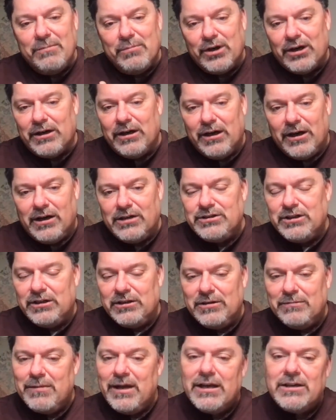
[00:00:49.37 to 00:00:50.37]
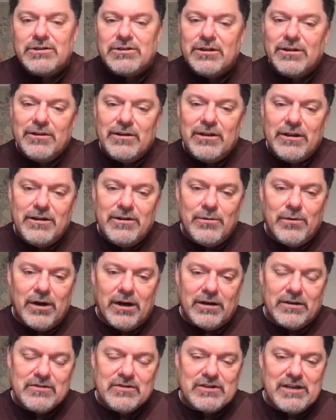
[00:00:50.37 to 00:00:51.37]
precaution to make sure that you
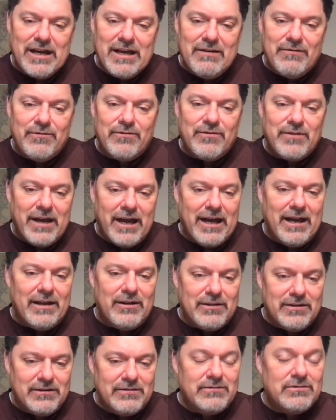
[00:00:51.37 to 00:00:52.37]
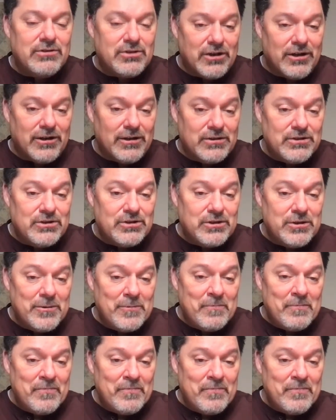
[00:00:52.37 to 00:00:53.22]
are safe at church